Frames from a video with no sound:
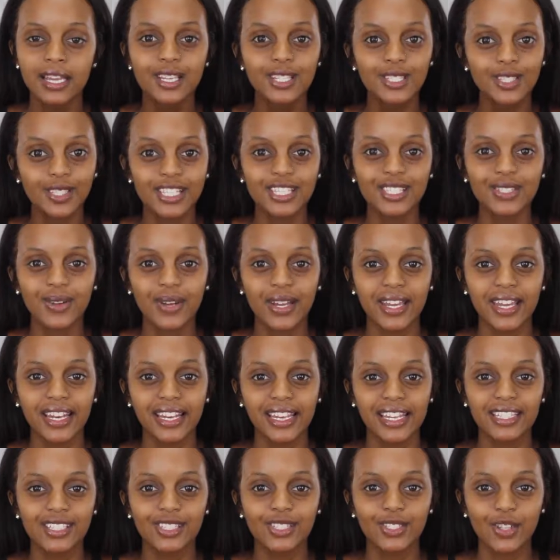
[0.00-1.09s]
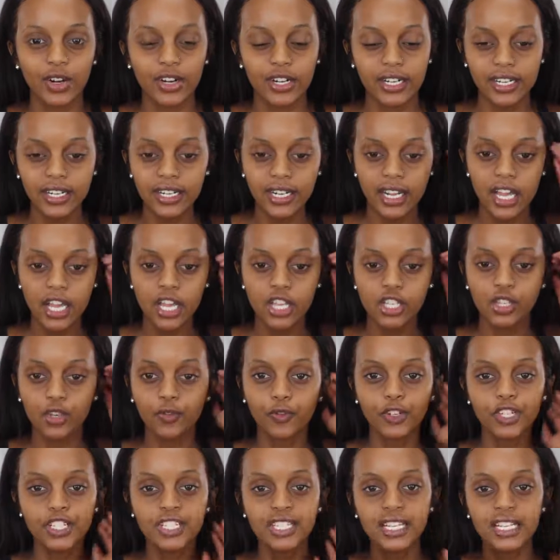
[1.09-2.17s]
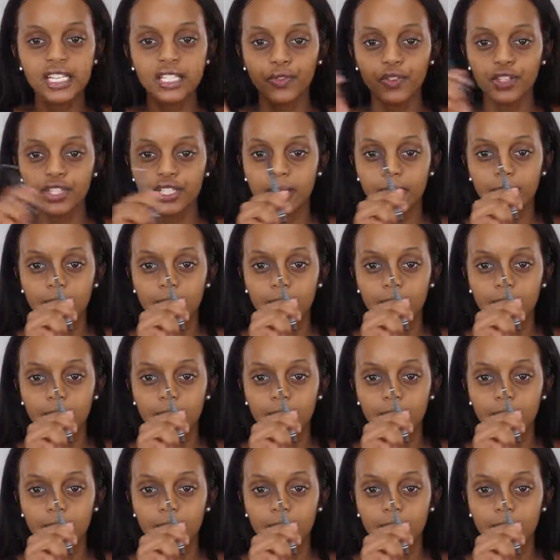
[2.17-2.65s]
So let's go ahead and get started. So first thing is first,